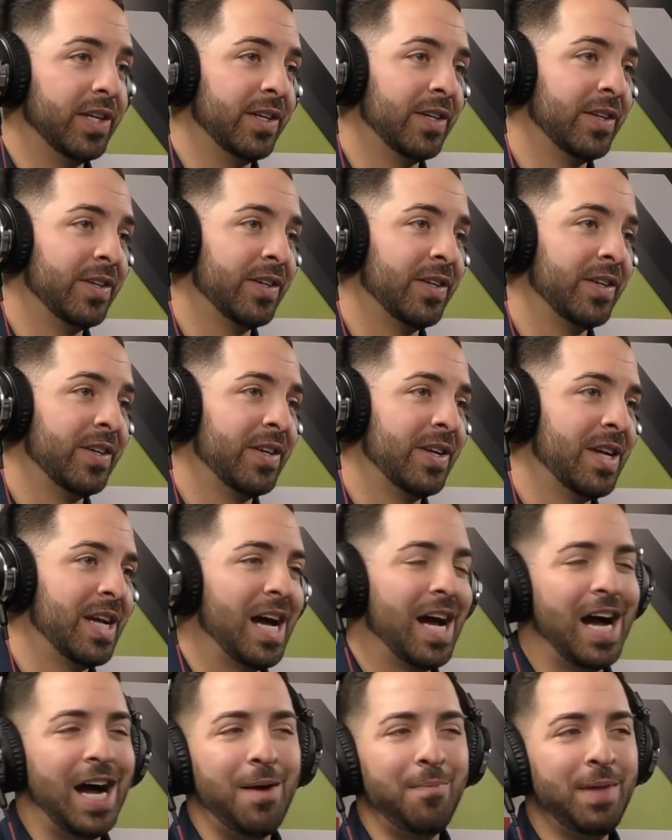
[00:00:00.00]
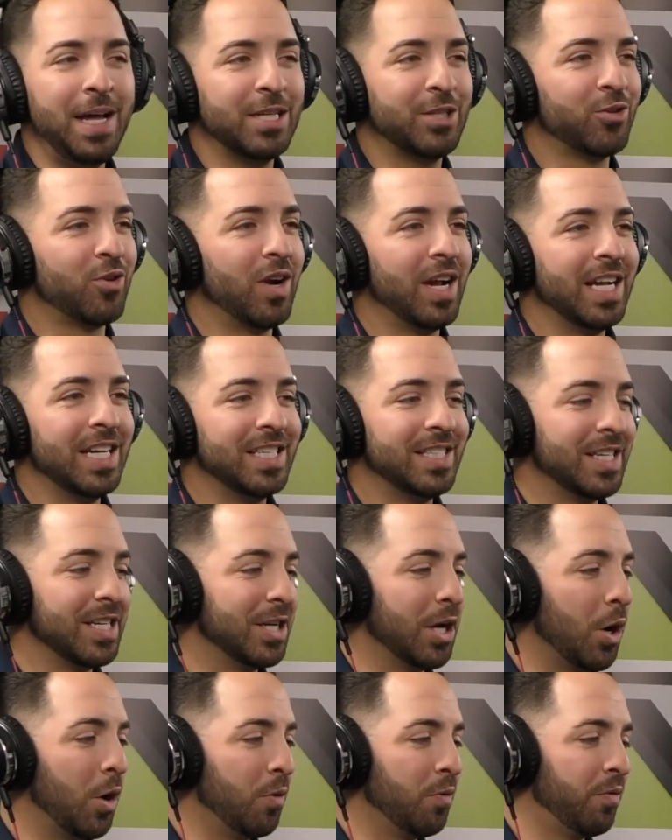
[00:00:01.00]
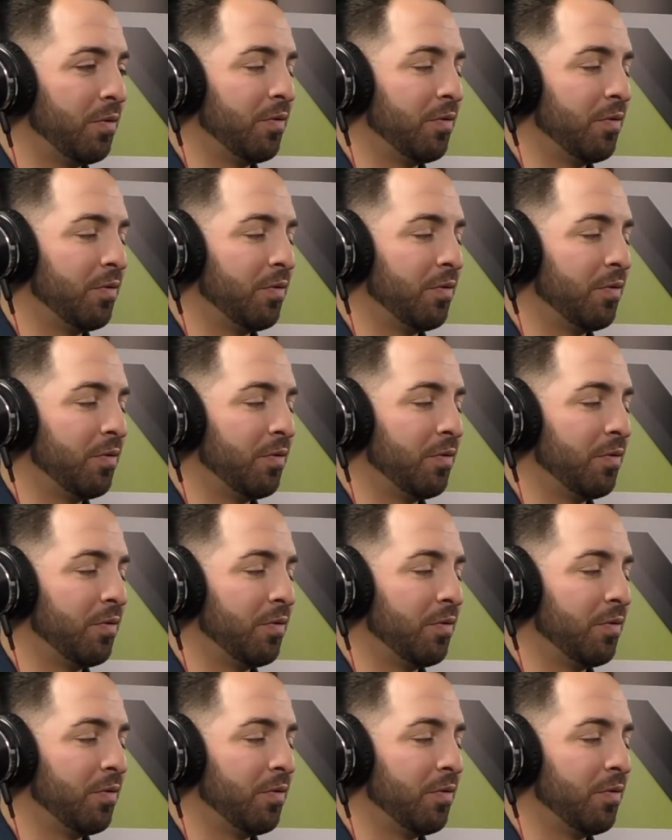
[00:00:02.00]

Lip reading: I'm not trying to go